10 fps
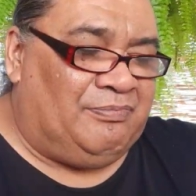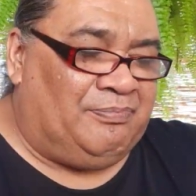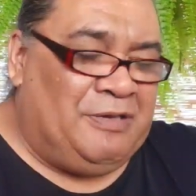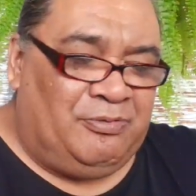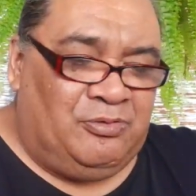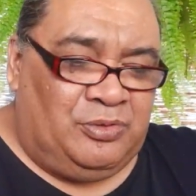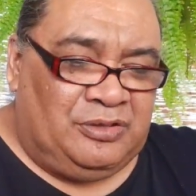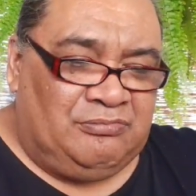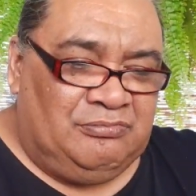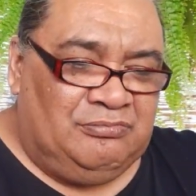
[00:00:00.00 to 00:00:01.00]
people
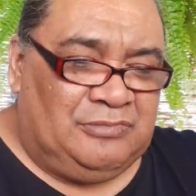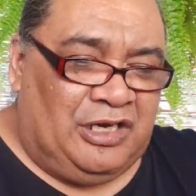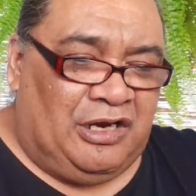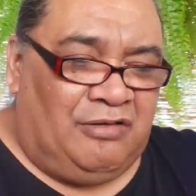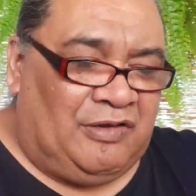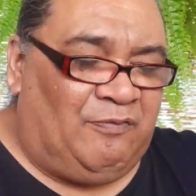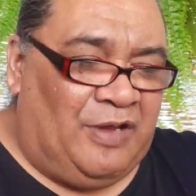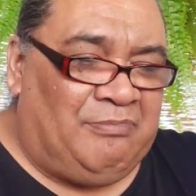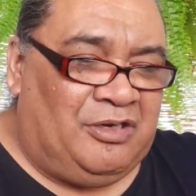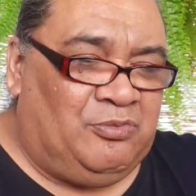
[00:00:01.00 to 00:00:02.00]
would, you know, the
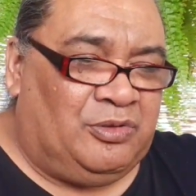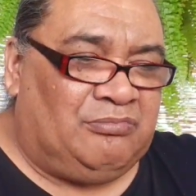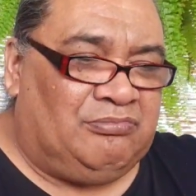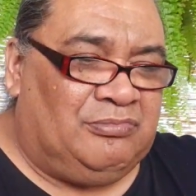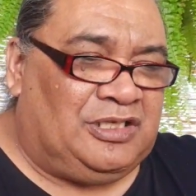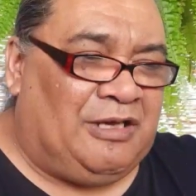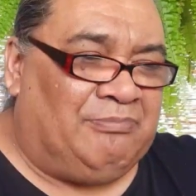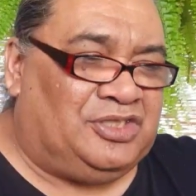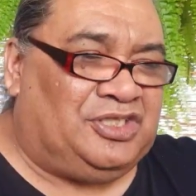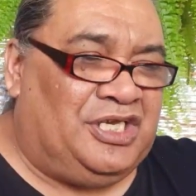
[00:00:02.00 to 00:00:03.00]
family would
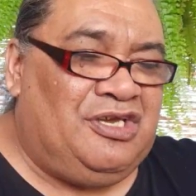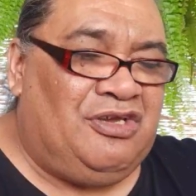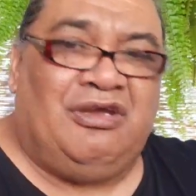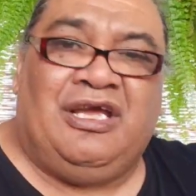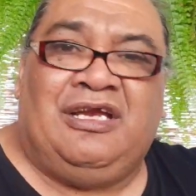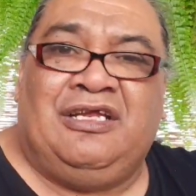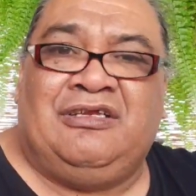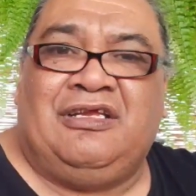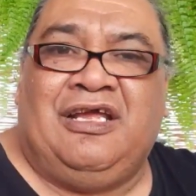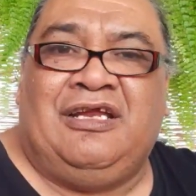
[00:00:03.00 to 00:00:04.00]
come to see her,
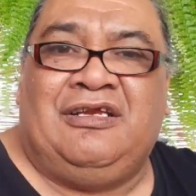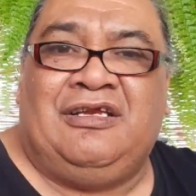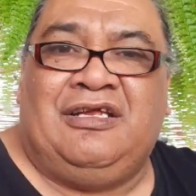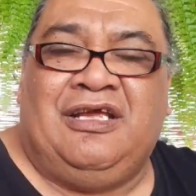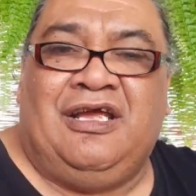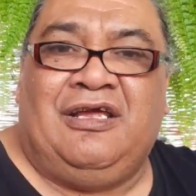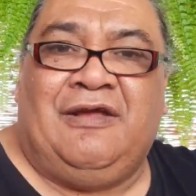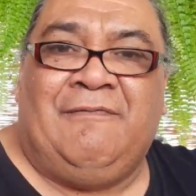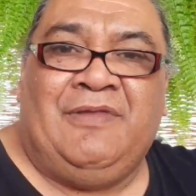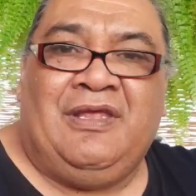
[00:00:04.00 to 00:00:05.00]
and
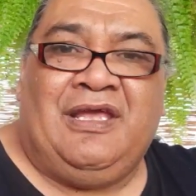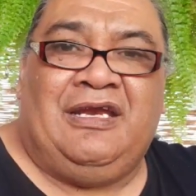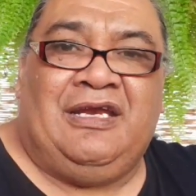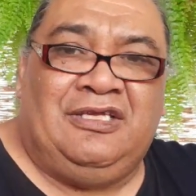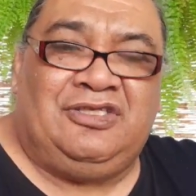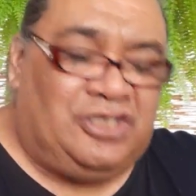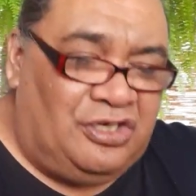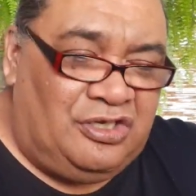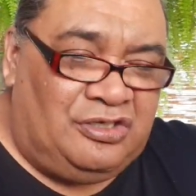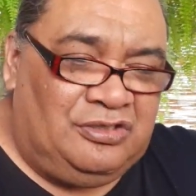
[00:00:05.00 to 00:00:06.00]
in
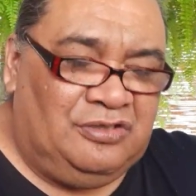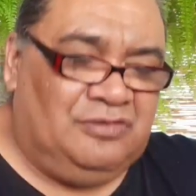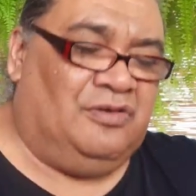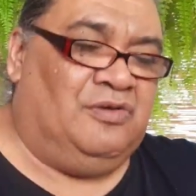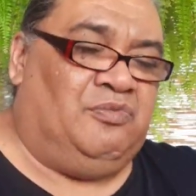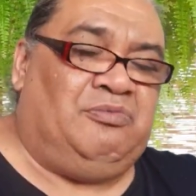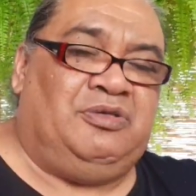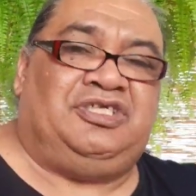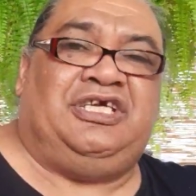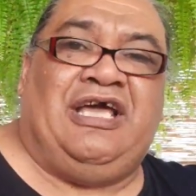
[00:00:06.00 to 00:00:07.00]
turn, we
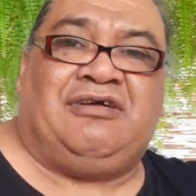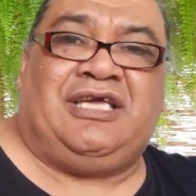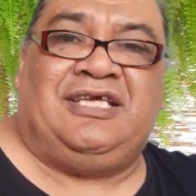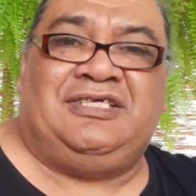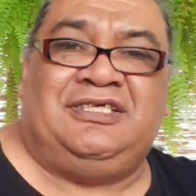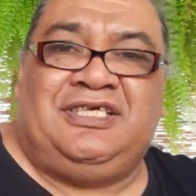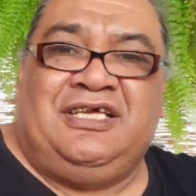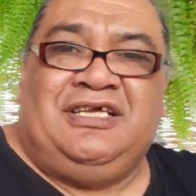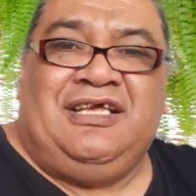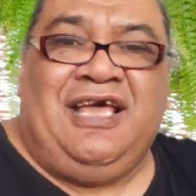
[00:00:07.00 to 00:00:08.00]
would see our cousins.
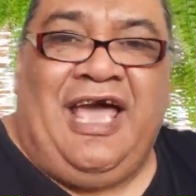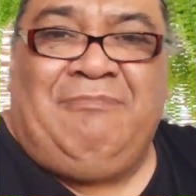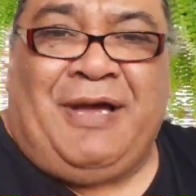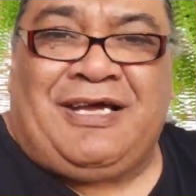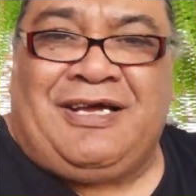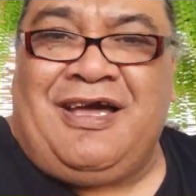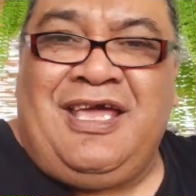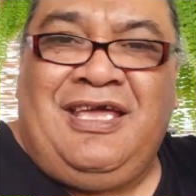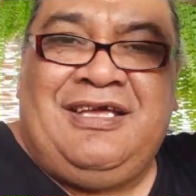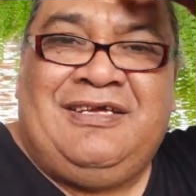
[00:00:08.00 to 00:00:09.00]
Hey,
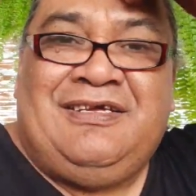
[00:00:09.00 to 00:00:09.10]
Buckeye!